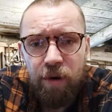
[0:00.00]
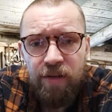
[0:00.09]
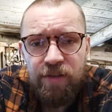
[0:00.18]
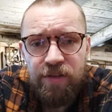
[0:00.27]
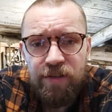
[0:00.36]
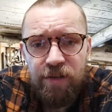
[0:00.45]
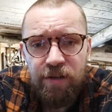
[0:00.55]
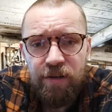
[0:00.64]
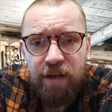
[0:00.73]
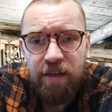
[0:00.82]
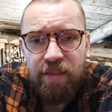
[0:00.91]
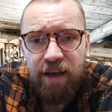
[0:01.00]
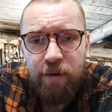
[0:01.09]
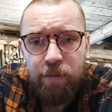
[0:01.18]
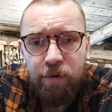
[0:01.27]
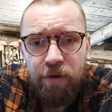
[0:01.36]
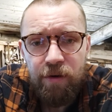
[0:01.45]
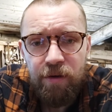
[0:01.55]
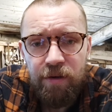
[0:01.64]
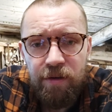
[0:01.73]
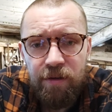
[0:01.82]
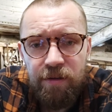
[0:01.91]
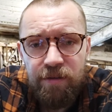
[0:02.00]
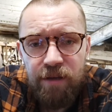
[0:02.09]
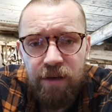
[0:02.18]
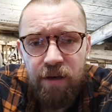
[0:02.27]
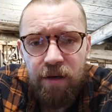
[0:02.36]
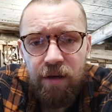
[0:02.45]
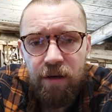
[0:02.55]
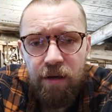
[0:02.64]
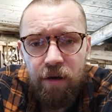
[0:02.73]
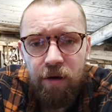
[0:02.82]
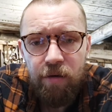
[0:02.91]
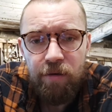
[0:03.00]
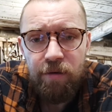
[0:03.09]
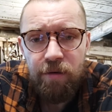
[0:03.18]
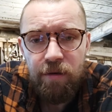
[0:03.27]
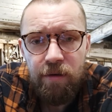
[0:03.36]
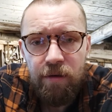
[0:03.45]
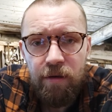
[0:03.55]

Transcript: question, and that was on,